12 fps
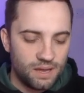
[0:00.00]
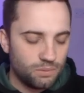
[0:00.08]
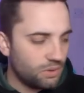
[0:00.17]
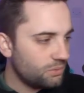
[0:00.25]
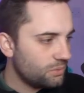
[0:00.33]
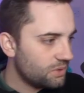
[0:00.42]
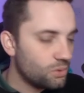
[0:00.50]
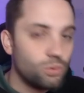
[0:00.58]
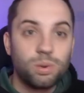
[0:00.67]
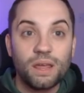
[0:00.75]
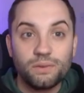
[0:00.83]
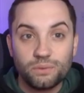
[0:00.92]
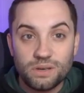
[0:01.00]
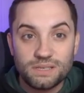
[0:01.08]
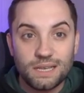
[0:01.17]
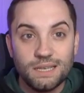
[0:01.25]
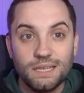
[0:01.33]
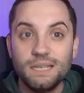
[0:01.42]
what were they called, playthroughs,
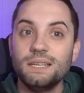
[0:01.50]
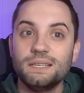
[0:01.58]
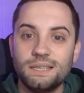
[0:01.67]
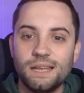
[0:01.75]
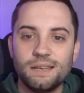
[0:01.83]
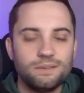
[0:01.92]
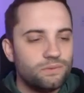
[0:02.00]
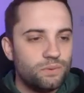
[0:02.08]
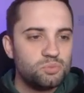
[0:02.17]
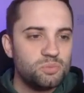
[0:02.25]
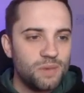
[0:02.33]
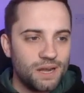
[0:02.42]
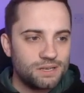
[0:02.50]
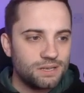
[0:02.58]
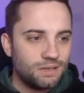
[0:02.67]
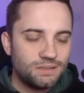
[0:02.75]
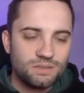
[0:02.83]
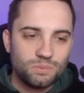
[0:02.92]
then Football
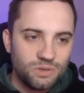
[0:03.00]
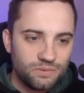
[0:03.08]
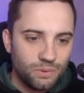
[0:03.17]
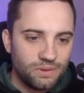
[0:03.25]
Manager, it's a wonderful